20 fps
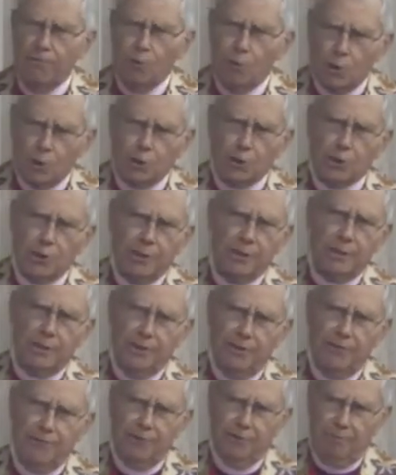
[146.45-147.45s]

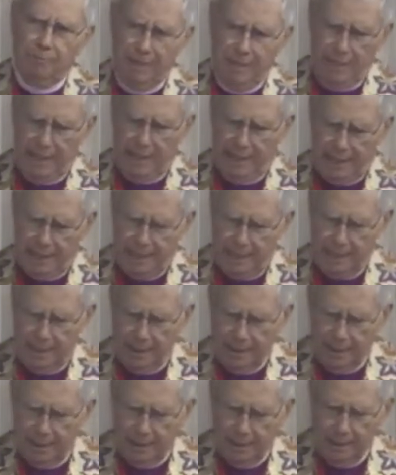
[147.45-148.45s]
fortunately for me,
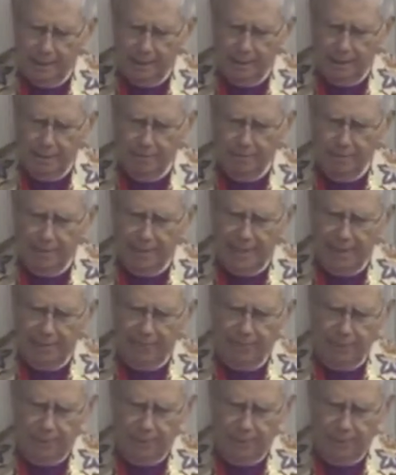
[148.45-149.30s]
when I